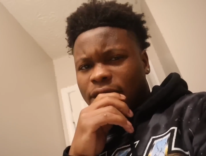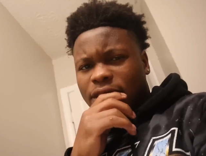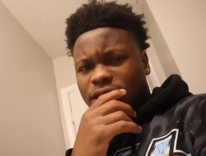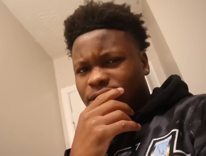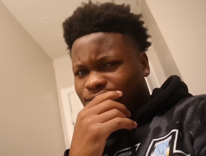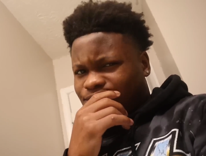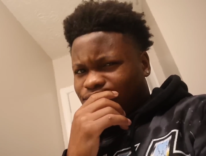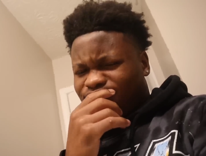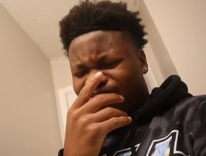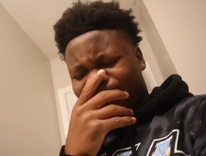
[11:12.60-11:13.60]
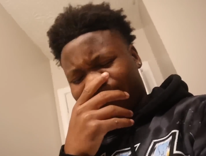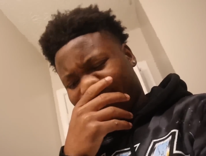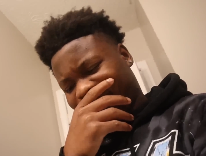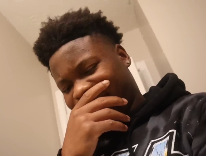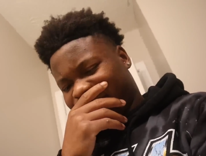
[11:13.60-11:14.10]

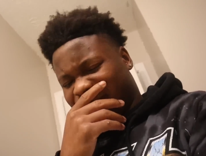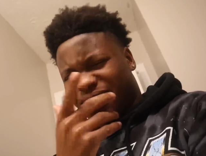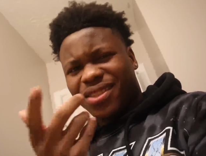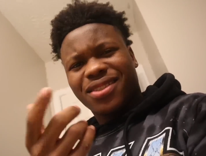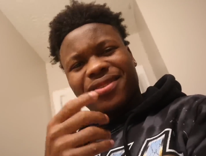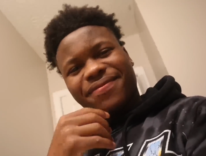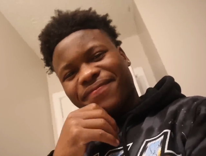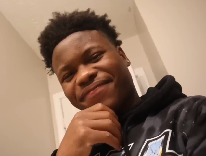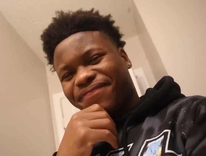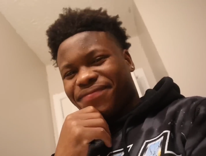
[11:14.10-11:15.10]
Nothing is said.